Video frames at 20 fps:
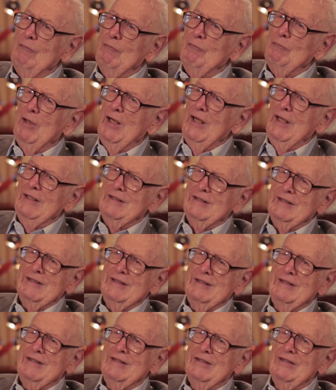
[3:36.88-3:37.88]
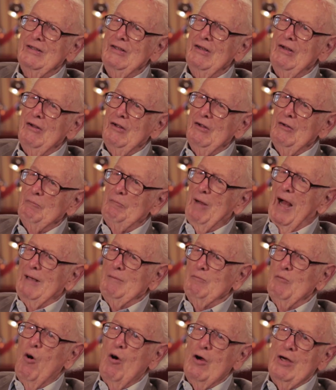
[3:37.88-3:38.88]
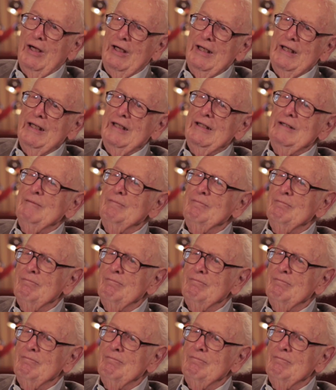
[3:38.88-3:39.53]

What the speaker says: bigs as Pat Moynihan